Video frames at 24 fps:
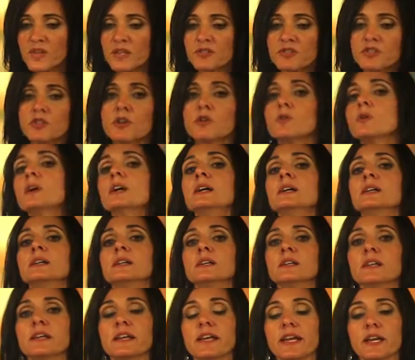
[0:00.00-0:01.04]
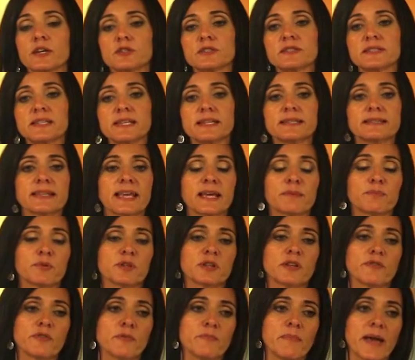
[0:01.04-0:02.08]
So here's the
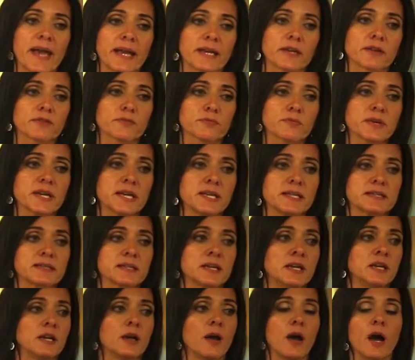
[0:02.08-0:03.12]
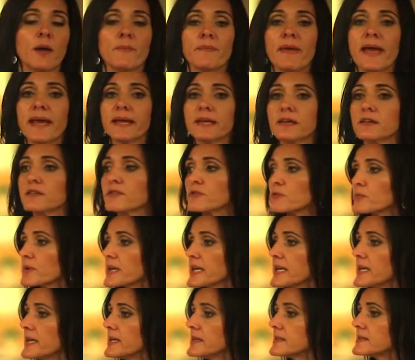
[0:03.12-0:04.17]
example of omega-3s.
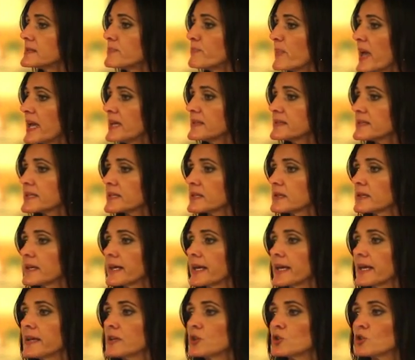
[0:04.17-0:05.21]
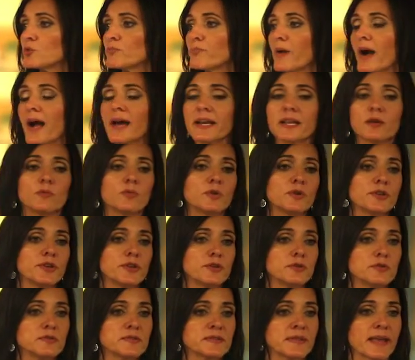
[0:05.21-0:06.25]
Omega-3s, basically, your body will
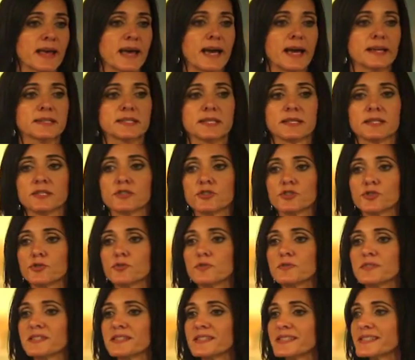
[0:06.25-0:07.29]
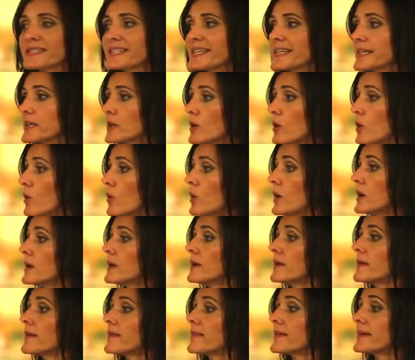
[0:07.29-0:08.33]
use that to seal
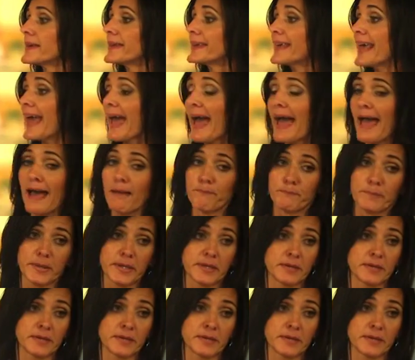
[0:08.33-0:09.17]
the gap,